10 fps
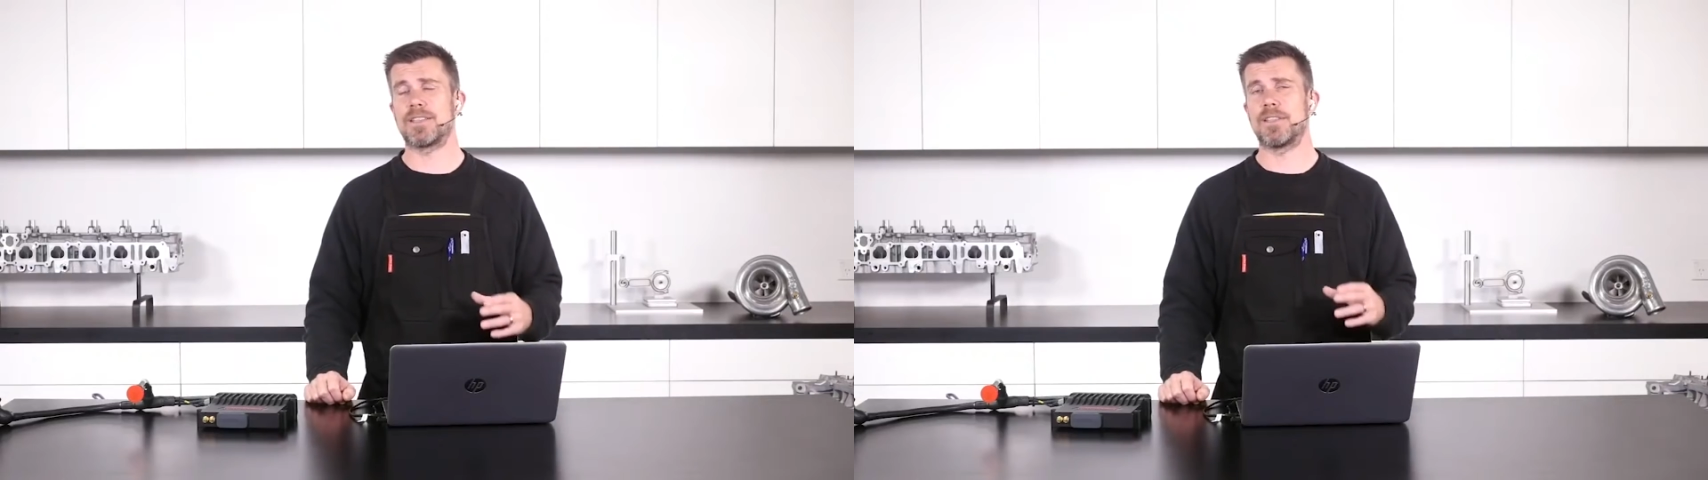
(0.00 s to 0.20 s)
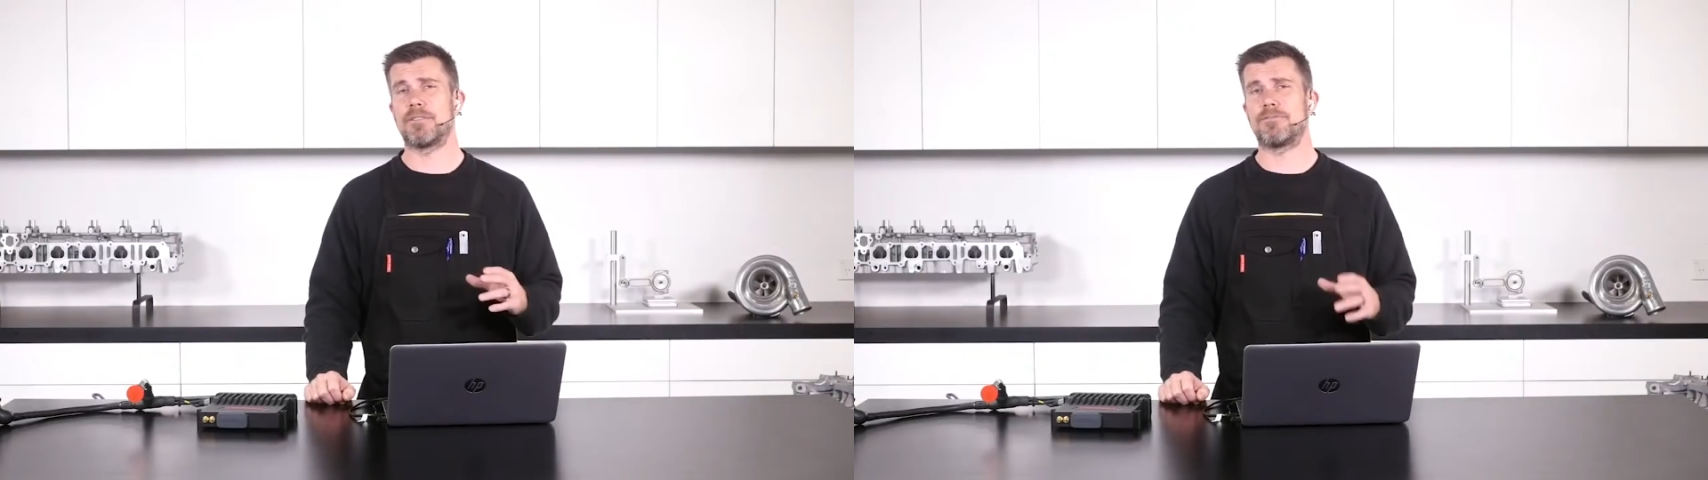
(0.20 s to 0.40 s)

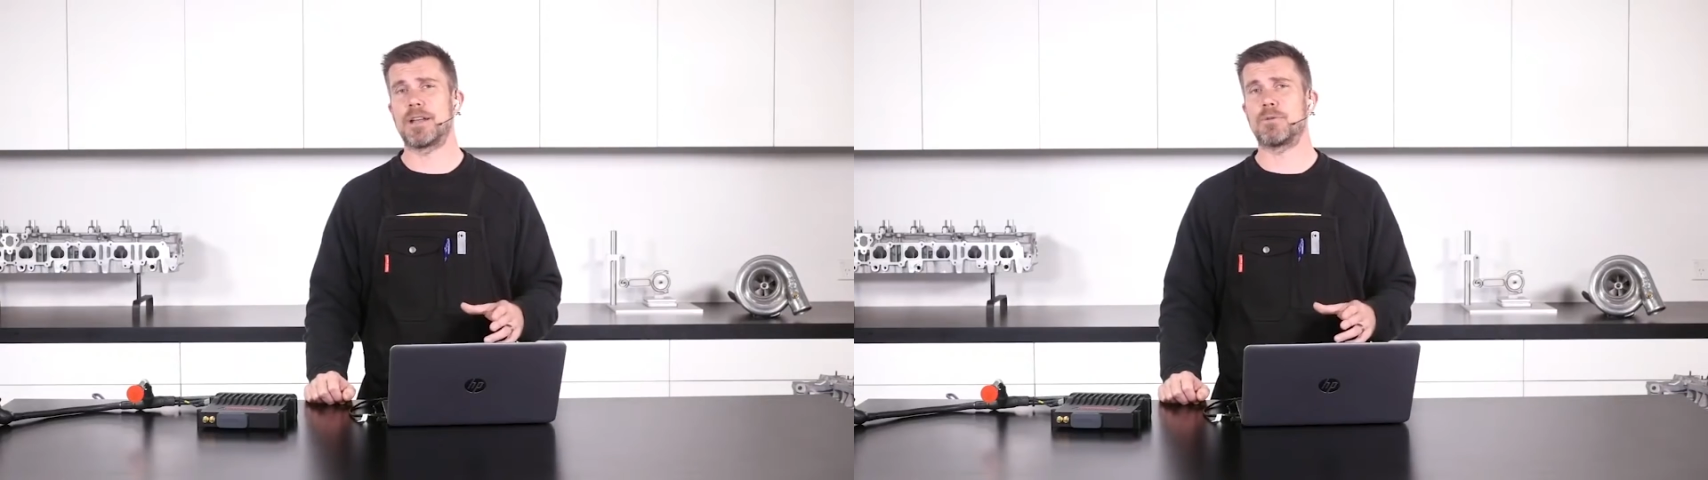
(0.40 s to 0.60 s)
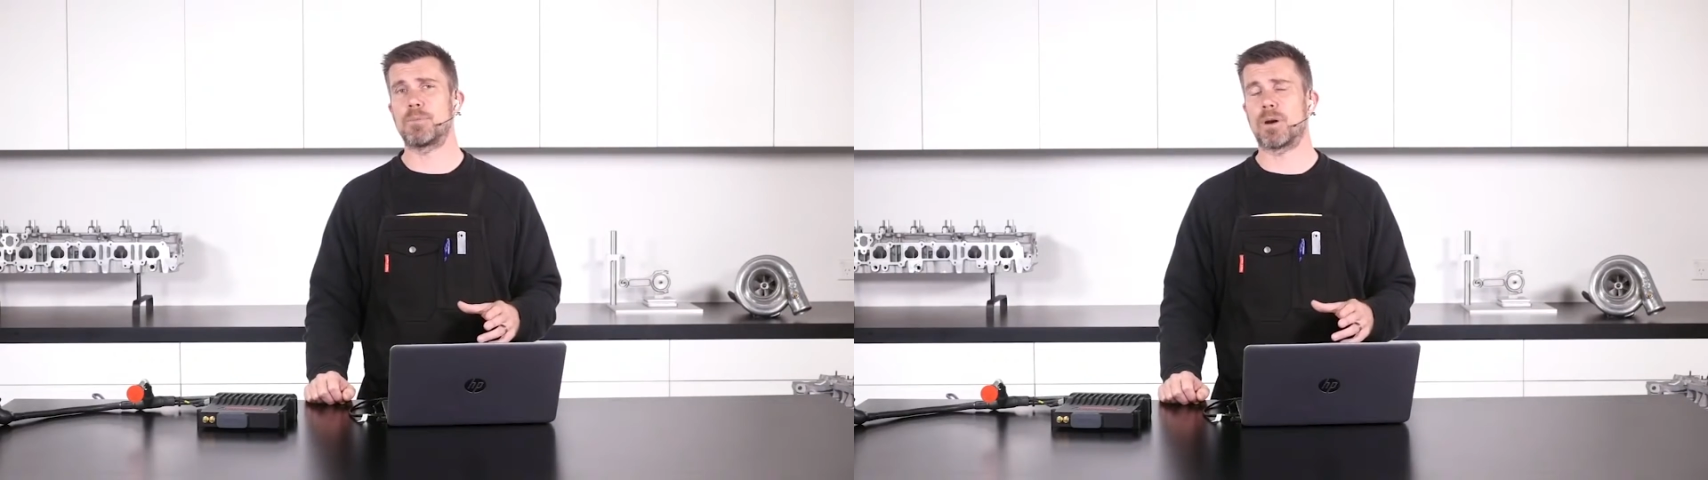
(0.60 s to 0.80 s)
other than the
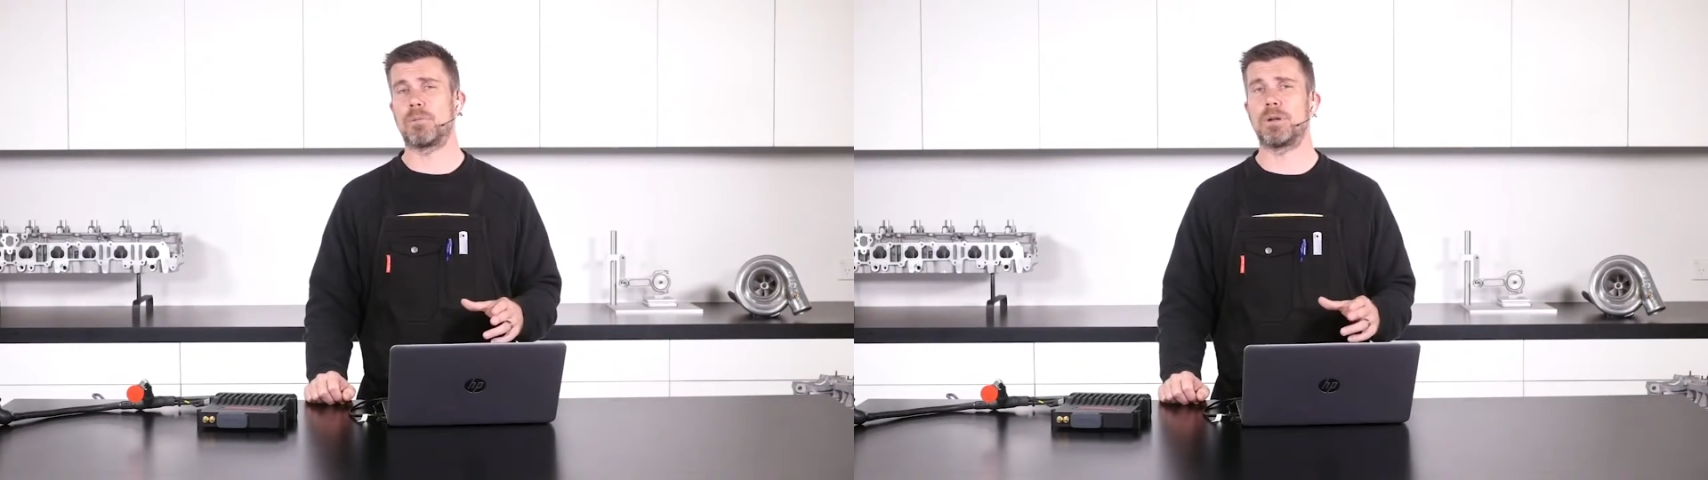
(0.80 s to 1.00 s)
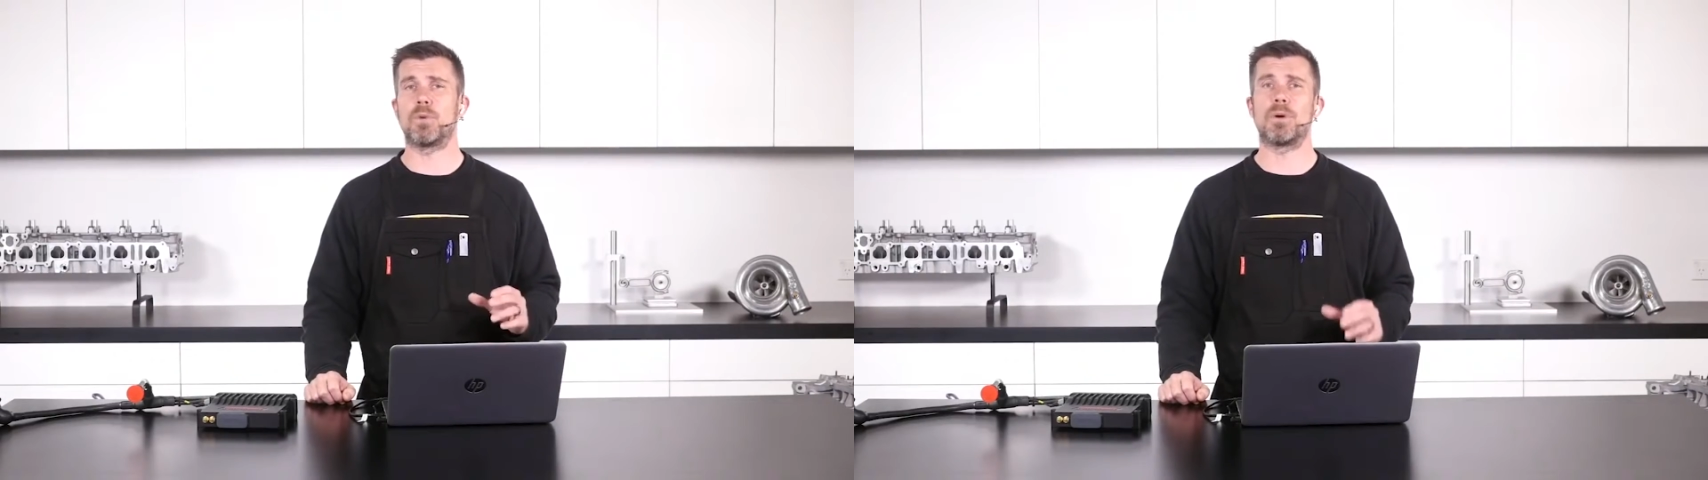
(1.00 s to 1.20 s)
fact we
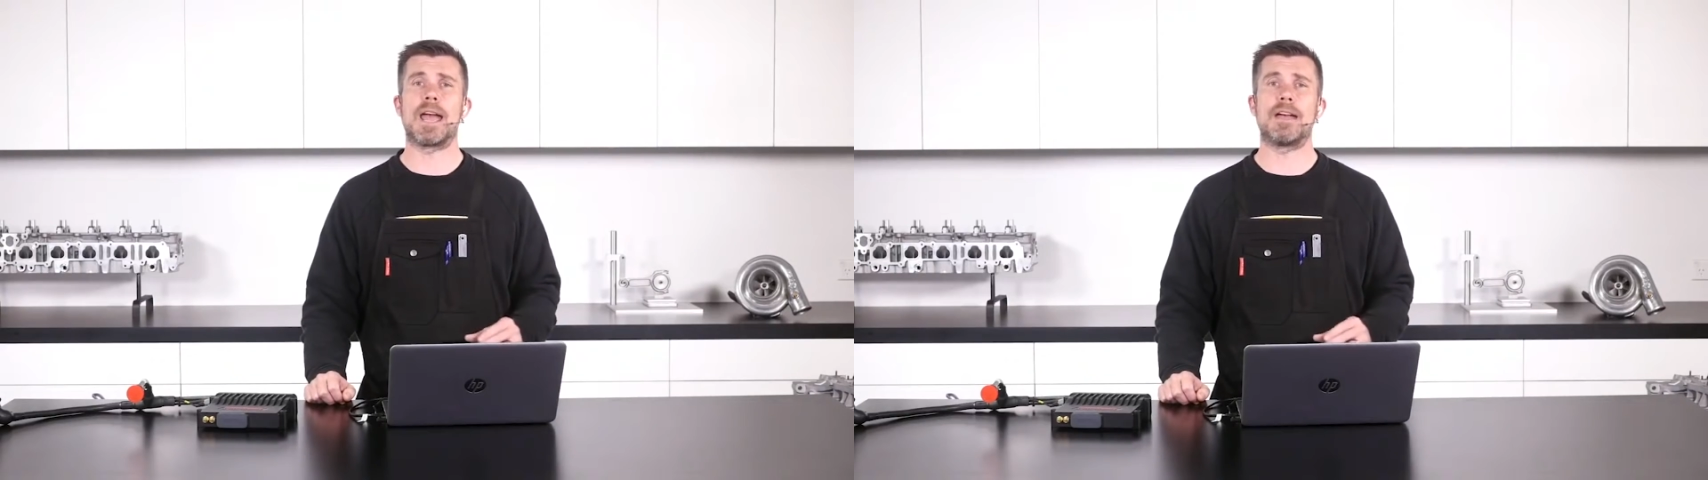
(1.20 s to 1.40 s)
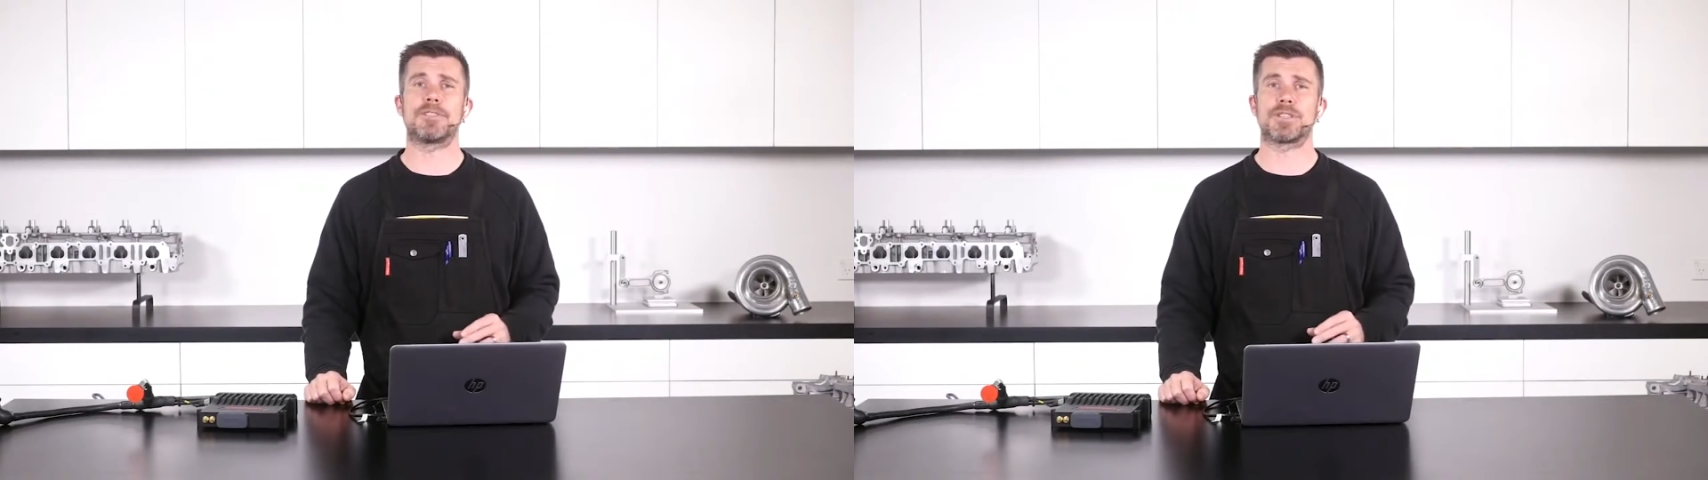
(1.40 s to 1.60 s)
probably will have